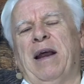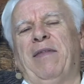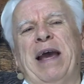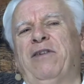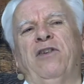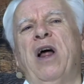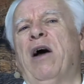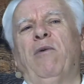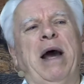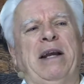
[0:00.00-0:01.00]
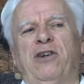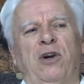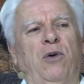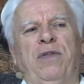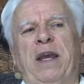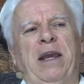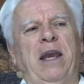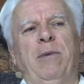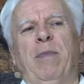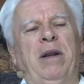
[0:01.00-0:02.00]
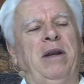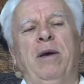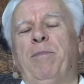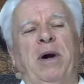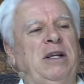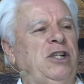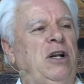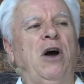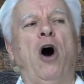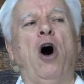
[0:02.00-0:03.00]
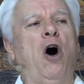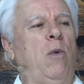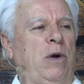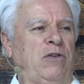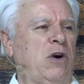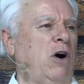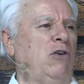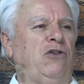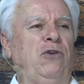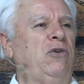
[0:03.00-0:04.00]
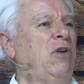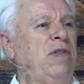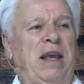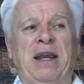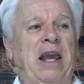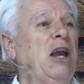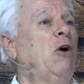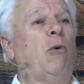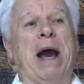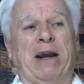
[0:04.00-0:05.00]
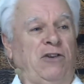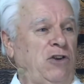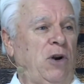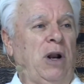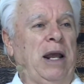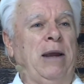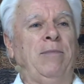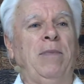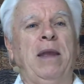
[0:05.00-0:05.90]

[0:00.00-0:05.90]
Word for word: Now, that's not rational thinking, but depression always causes you to think irrationally.